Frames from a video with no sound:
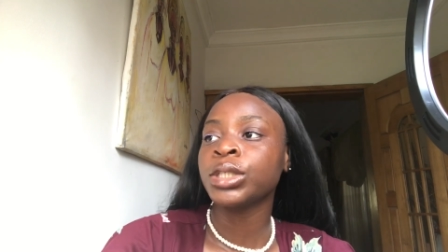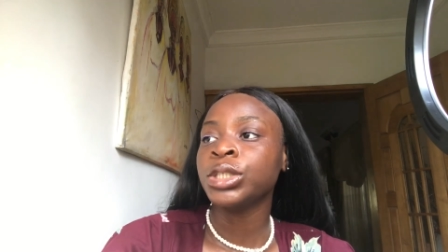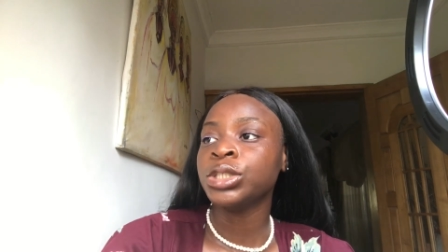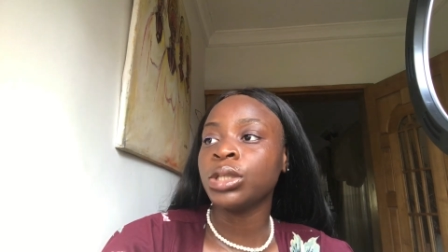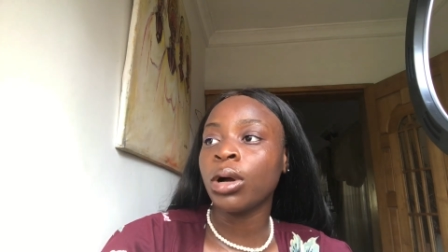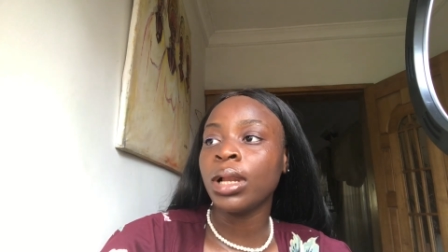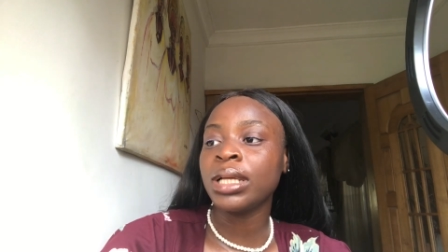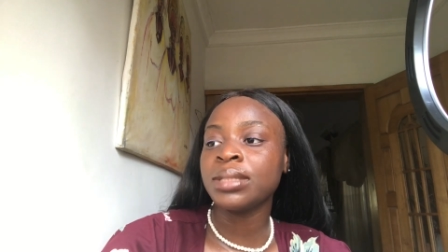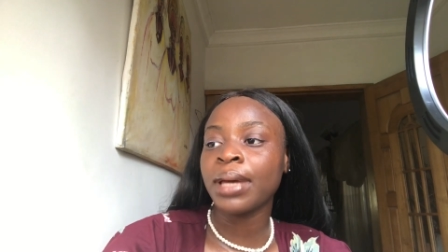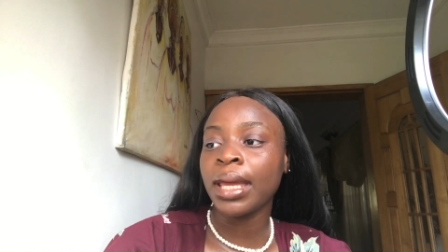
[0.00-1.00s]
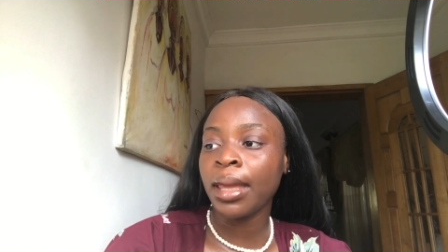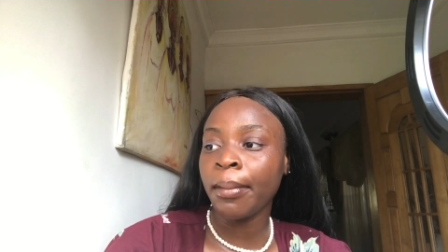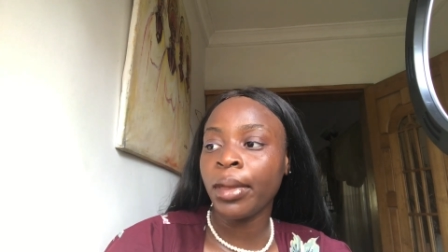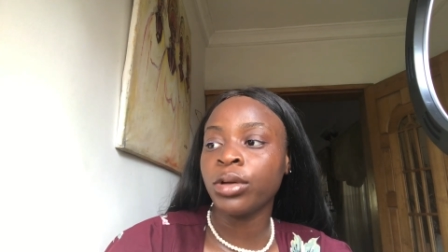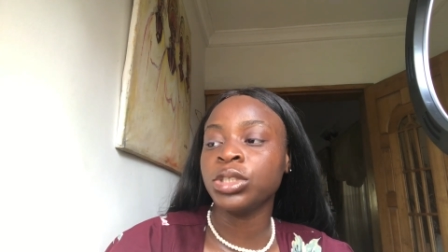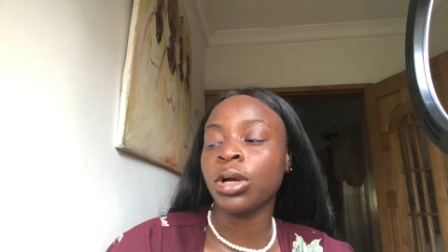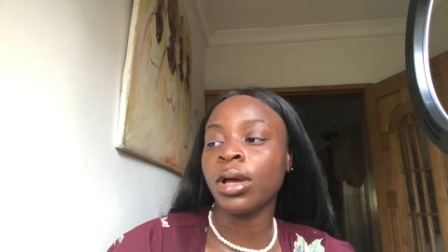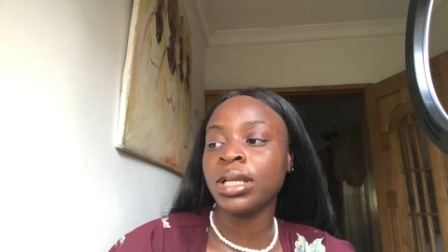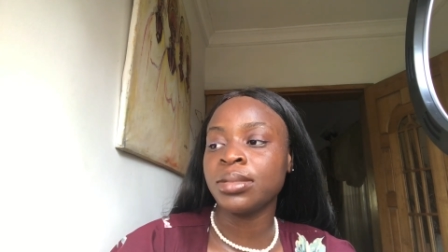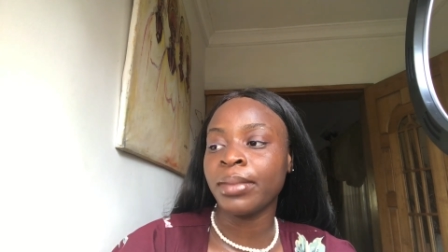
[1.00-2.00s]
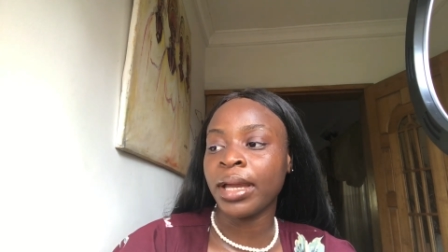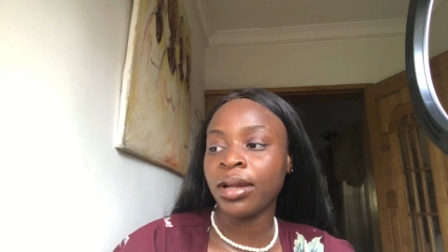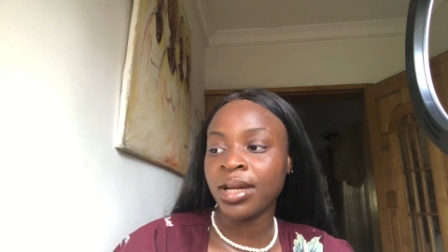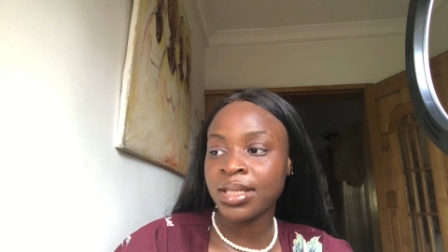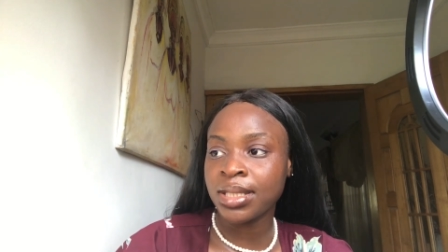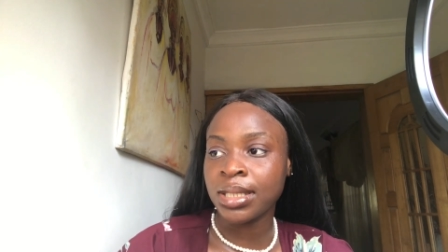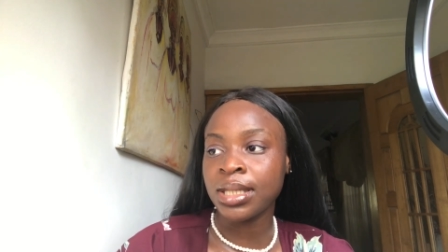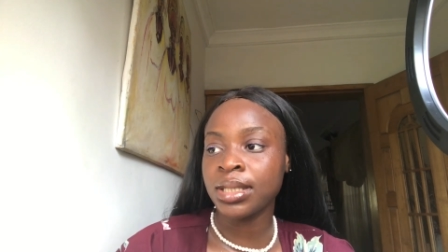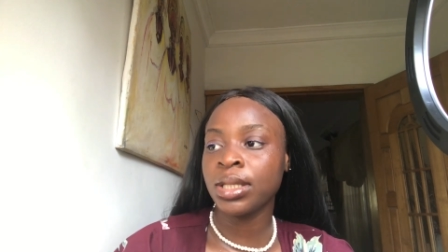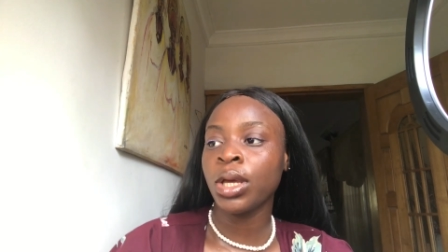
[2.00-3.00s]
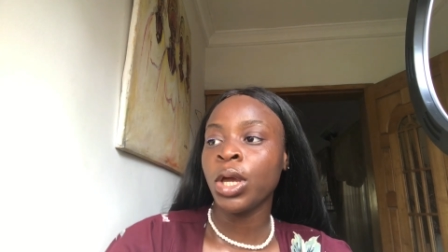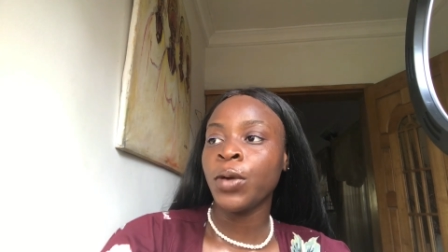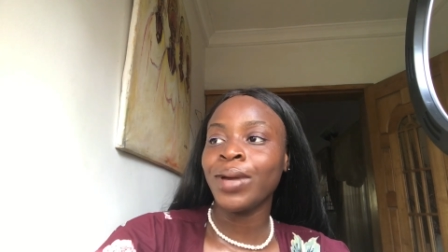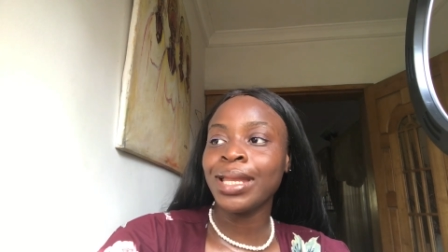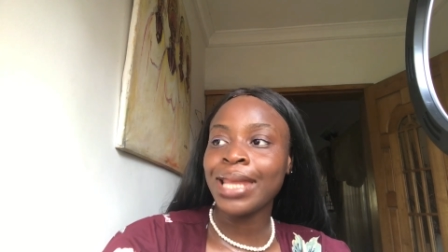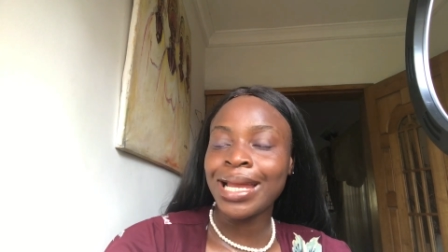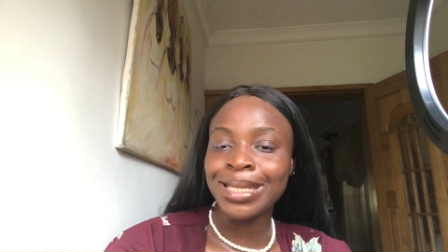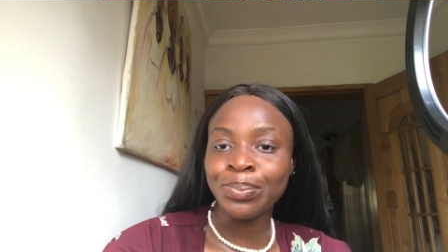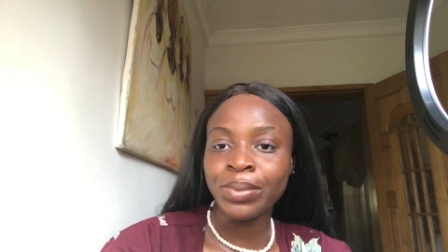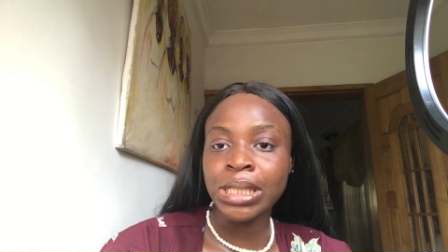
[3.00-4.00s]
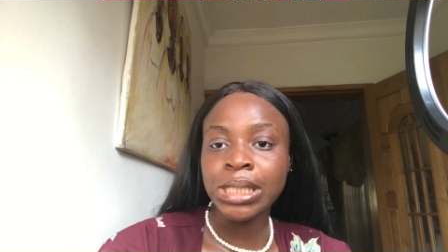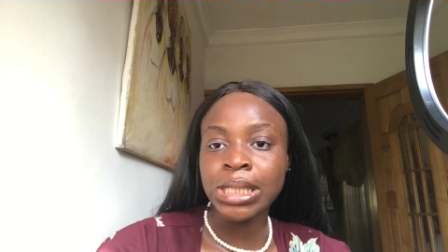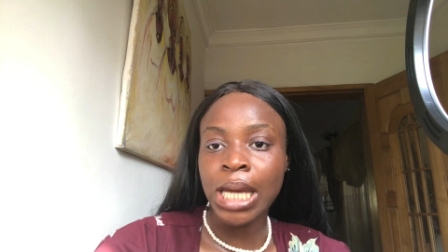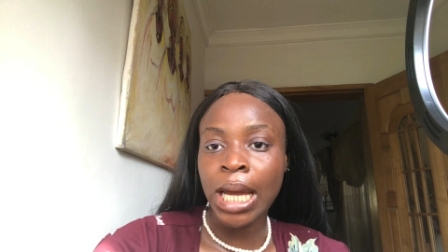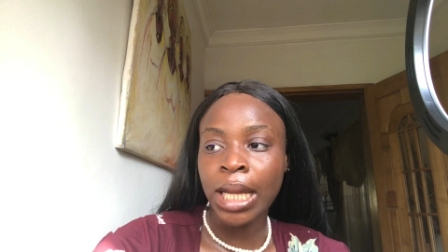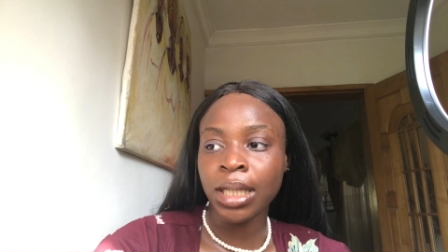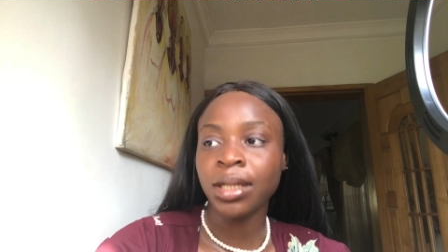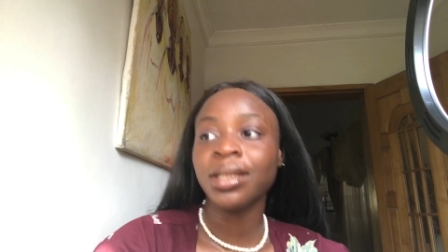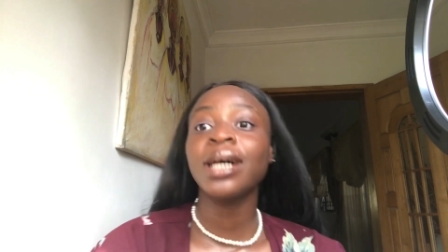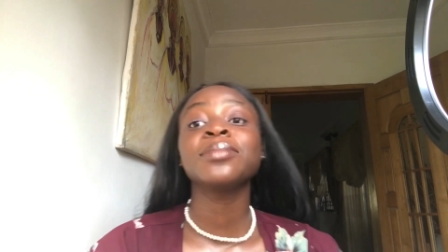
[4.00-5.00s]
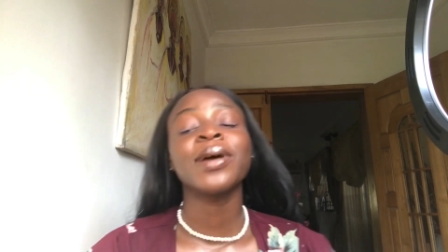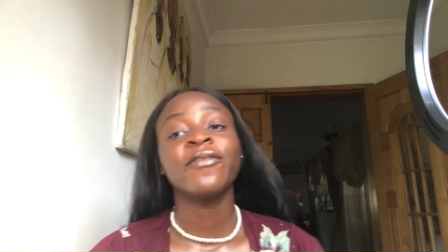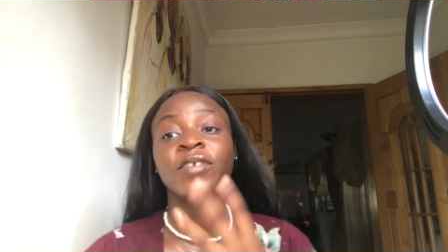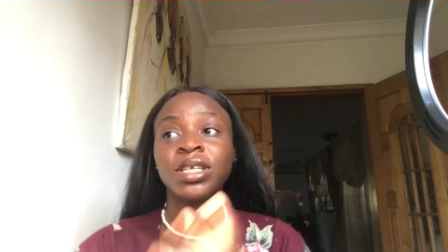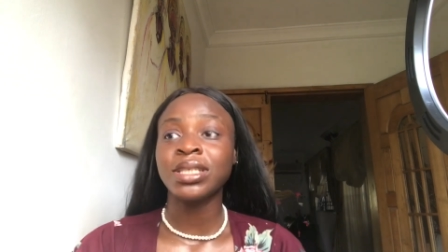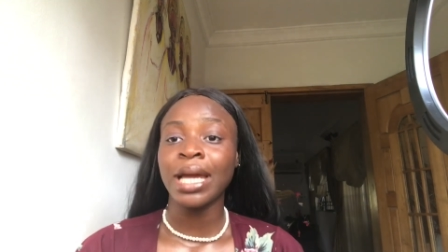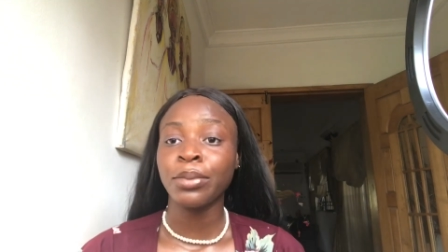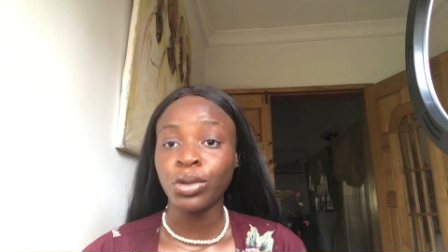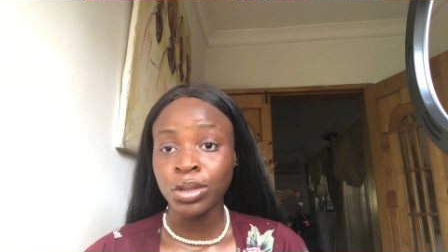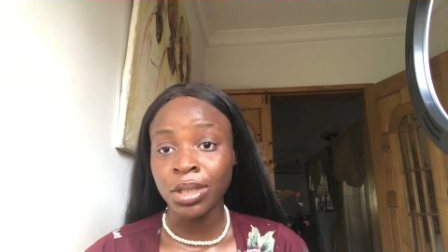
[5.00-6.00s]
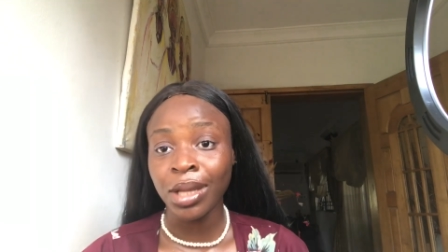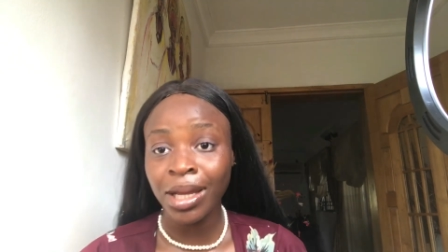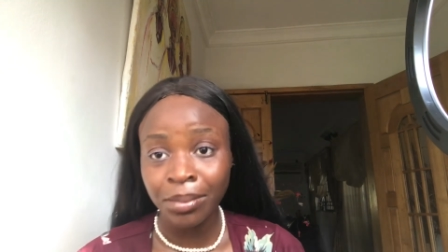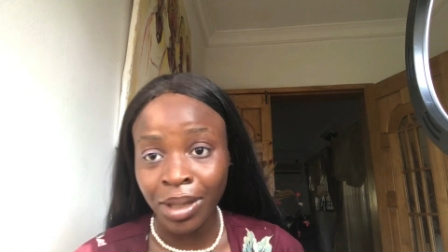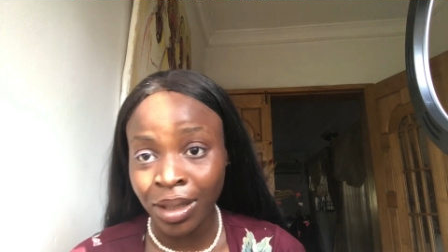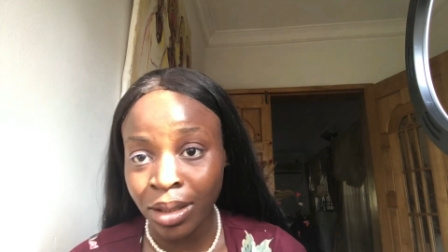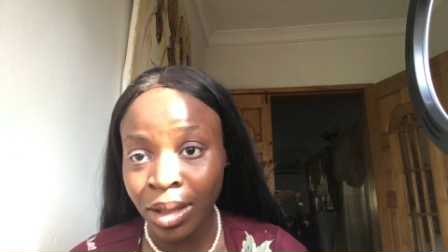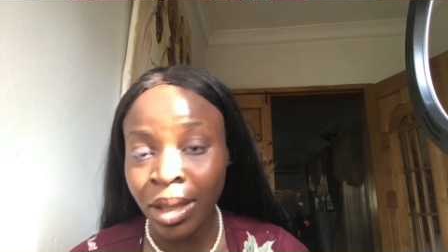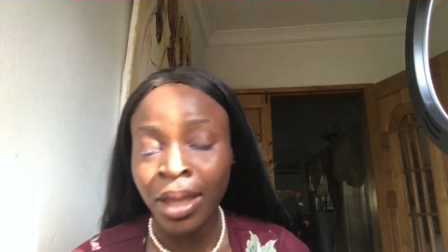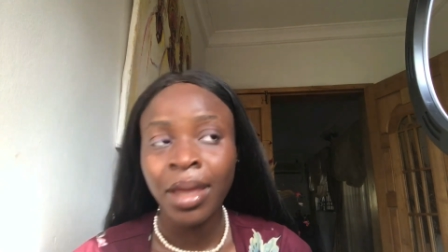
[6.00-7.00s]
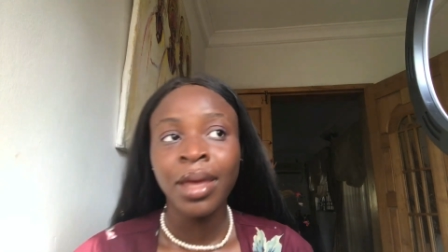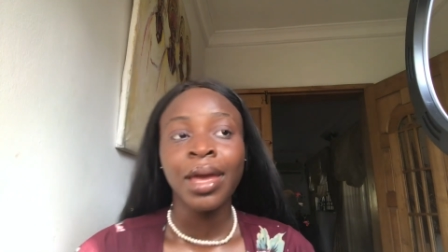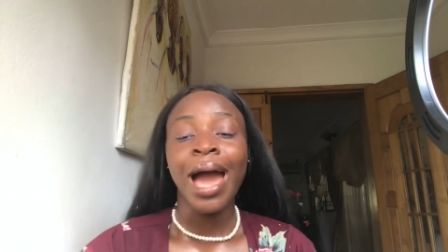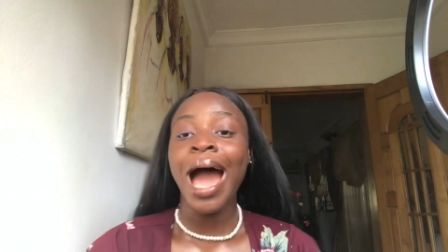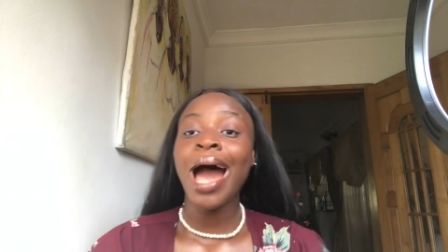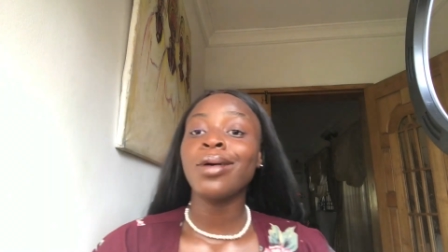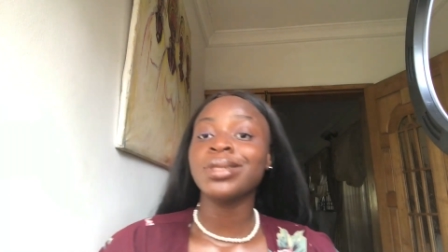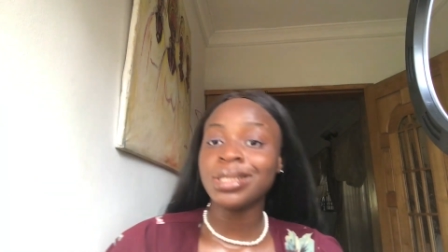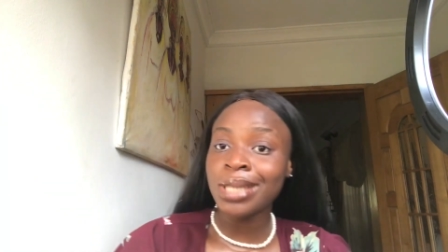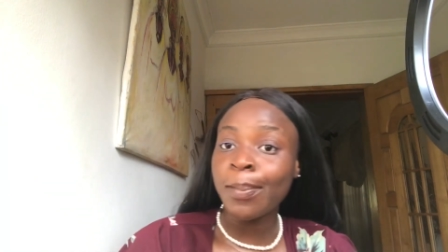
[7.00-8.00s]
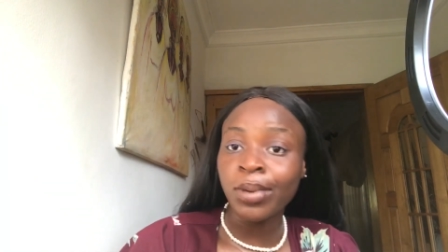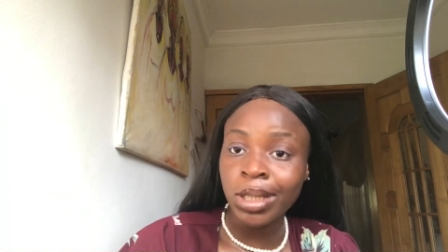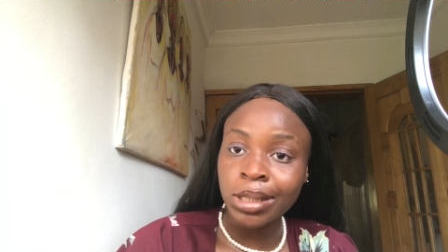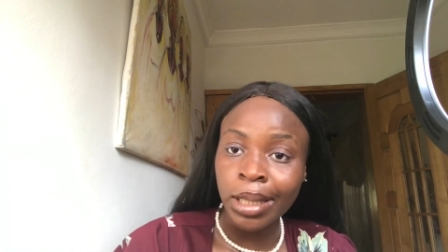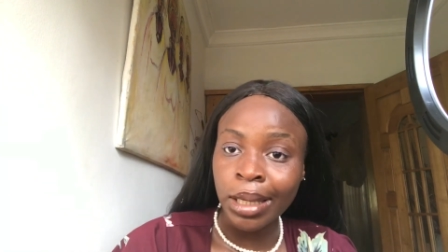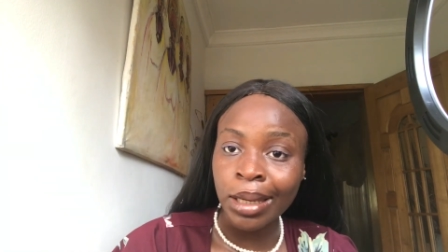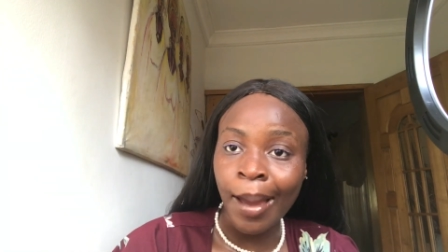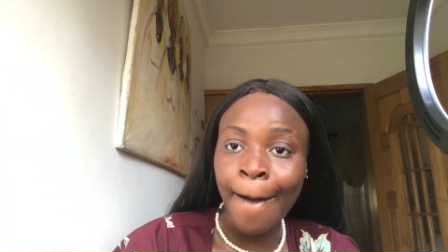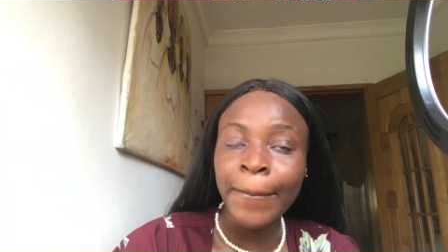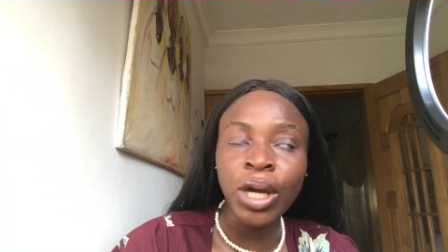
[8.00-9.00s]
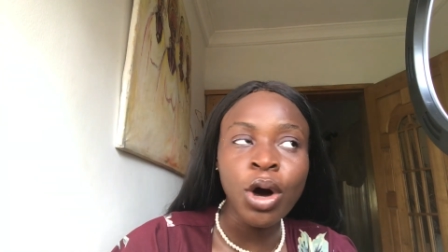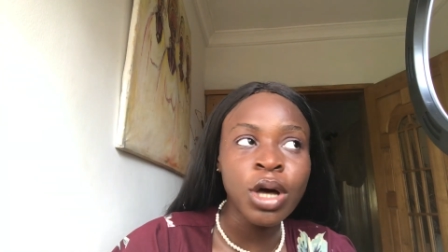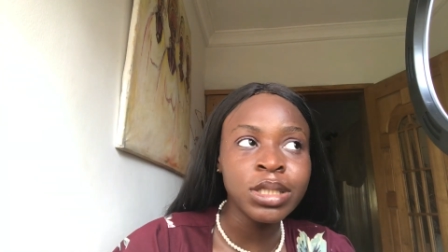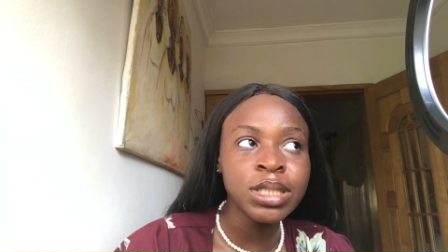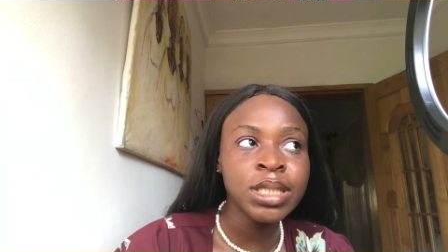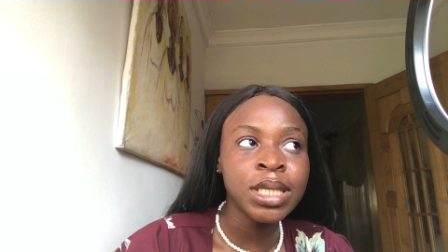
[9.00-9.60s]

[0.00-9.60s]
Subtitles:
She collects my email, she collects my guest list. We entered the beach, and that was my first time going to Landmark. I was disappointed because